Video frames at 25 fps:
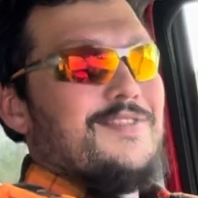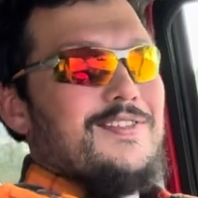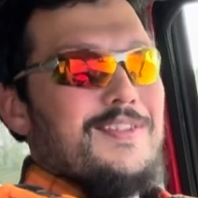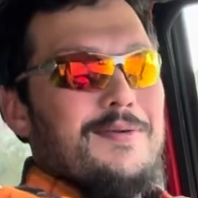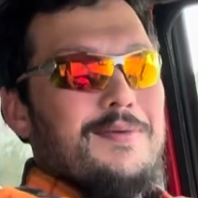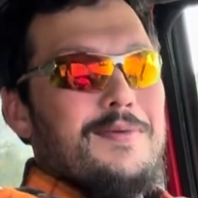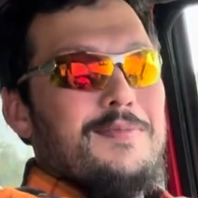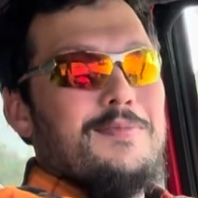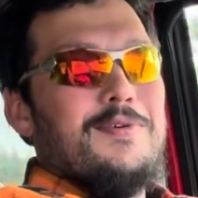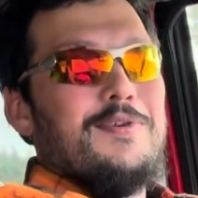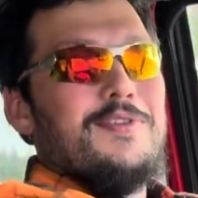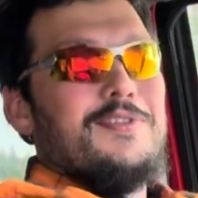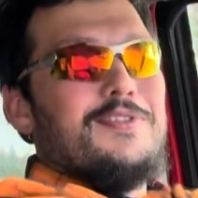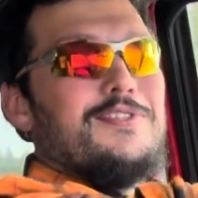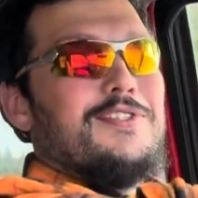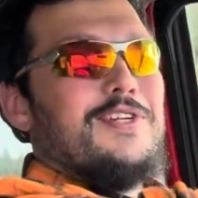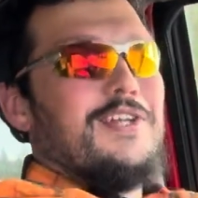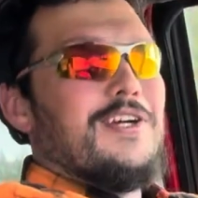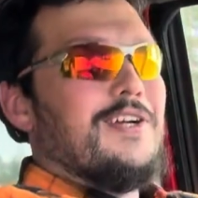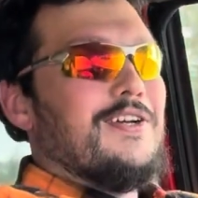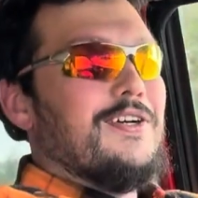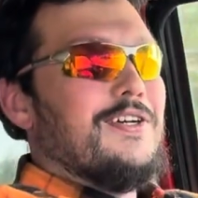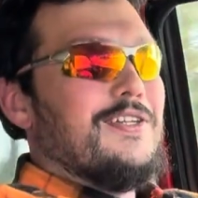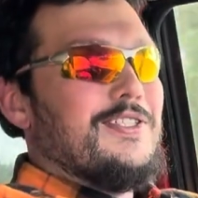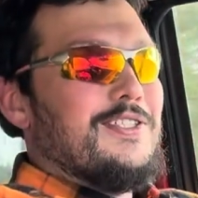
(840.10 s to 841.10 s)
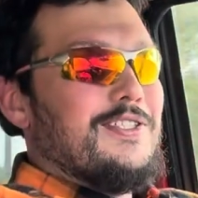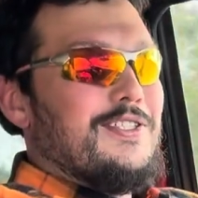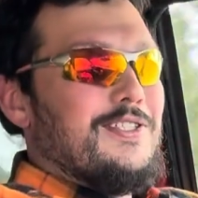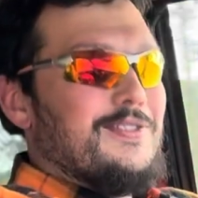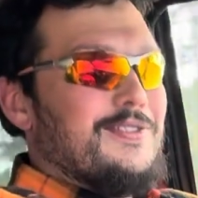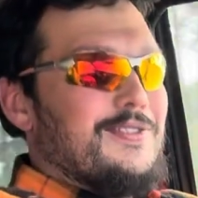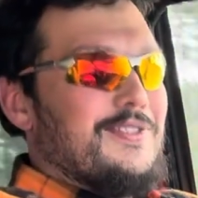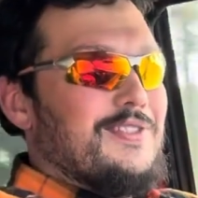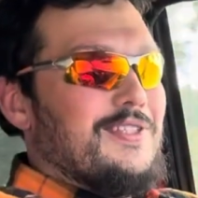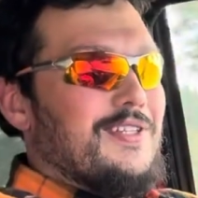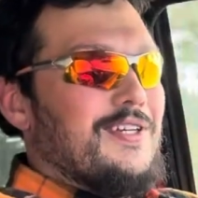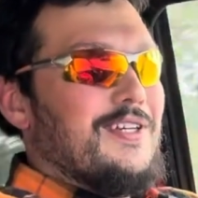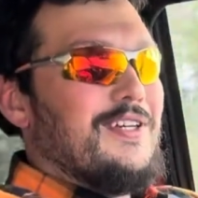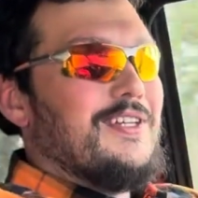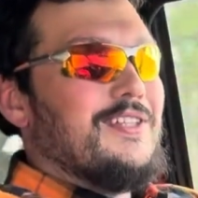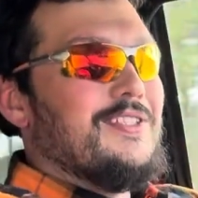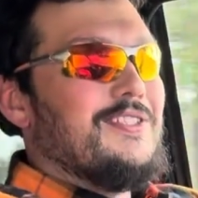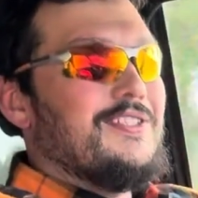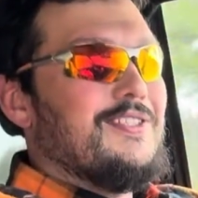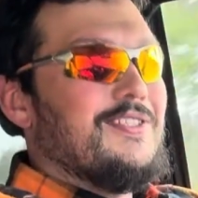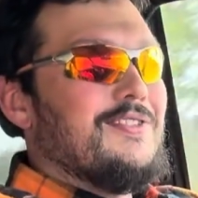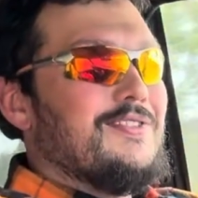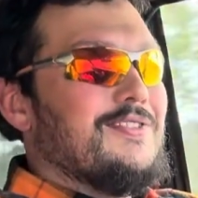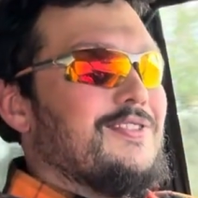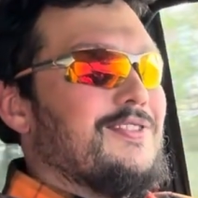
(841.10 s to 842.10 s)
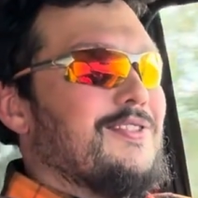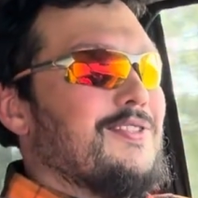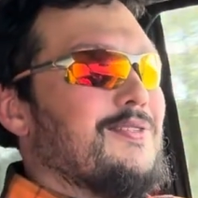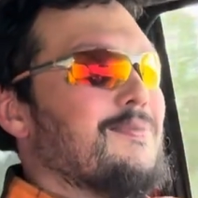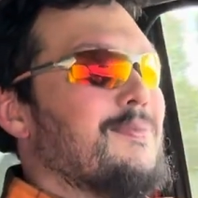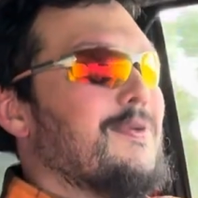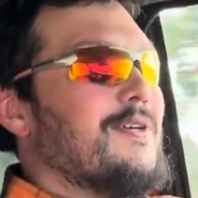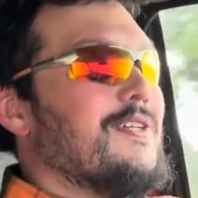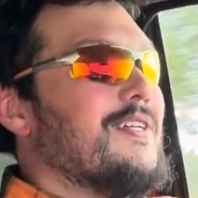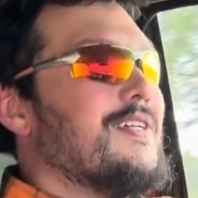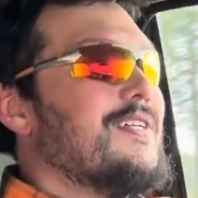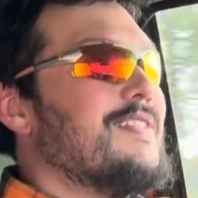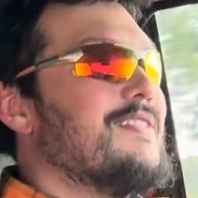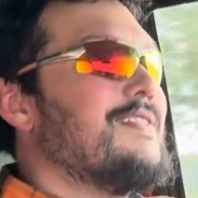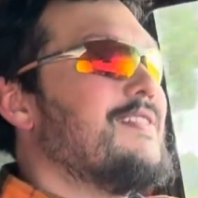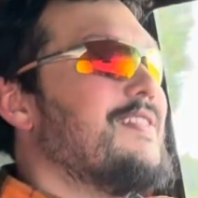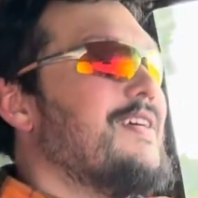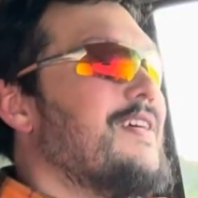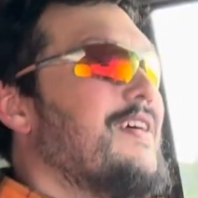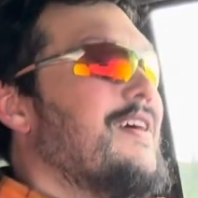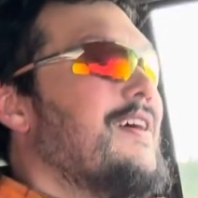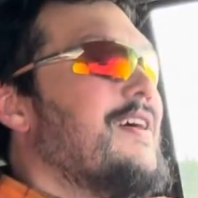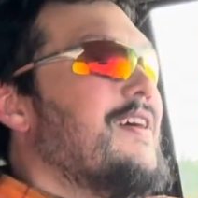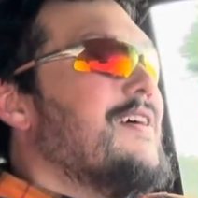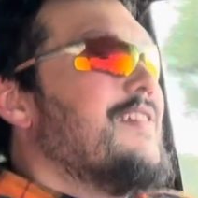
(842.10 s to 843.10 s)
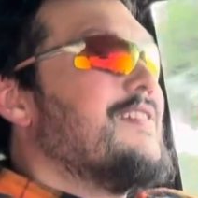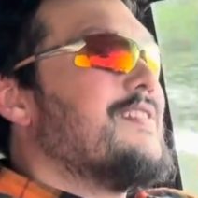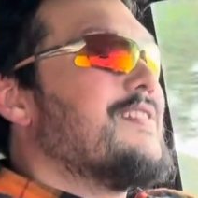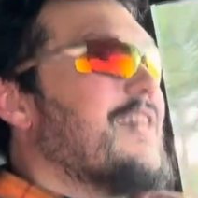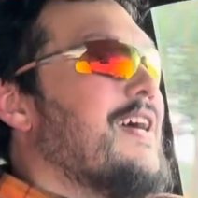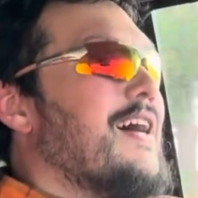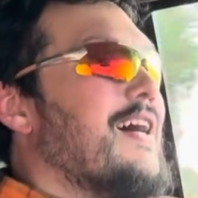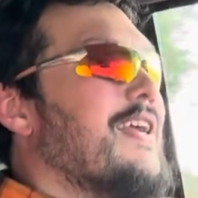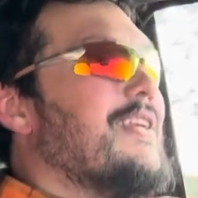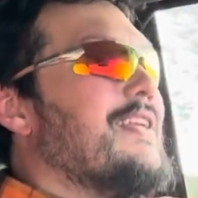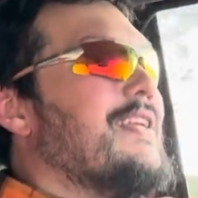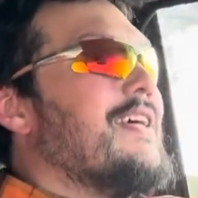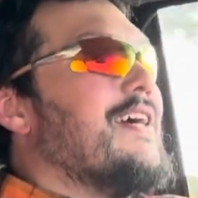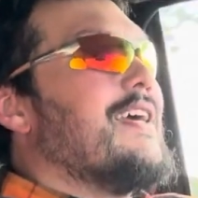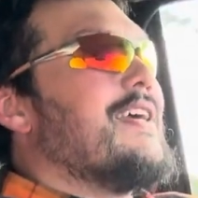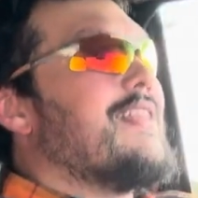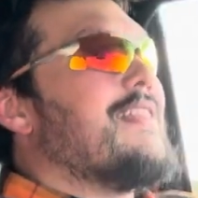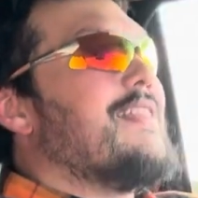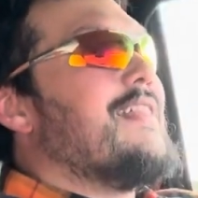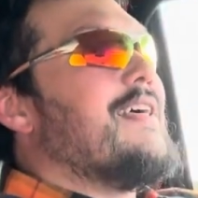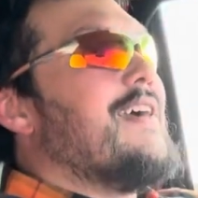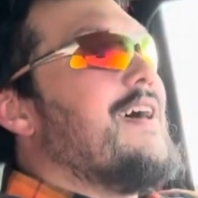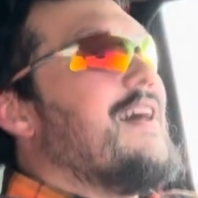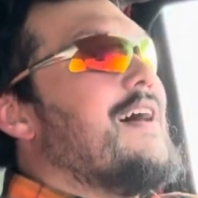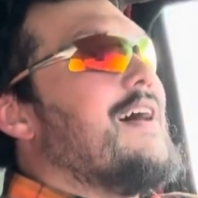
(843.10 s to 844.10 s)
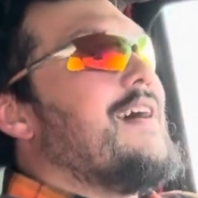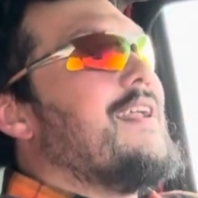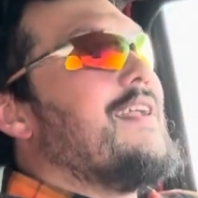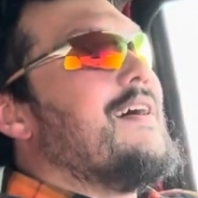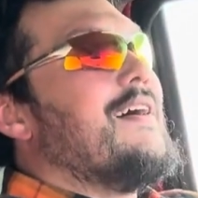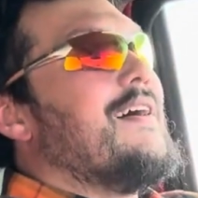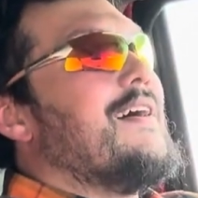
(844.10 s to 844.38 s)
time you pull the trigger, it shoots 2 bullets. It's kind of like that.